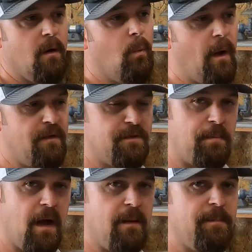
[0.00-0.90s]
weld the
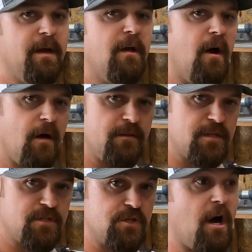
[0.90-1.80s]
piping on
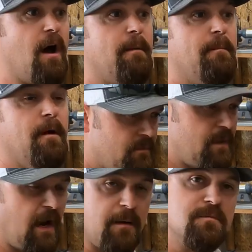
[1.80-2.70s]
this job
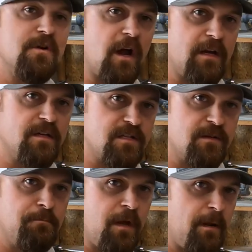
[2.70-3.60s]
that I'm trying to
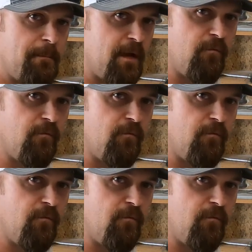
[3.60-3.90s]
submit a bid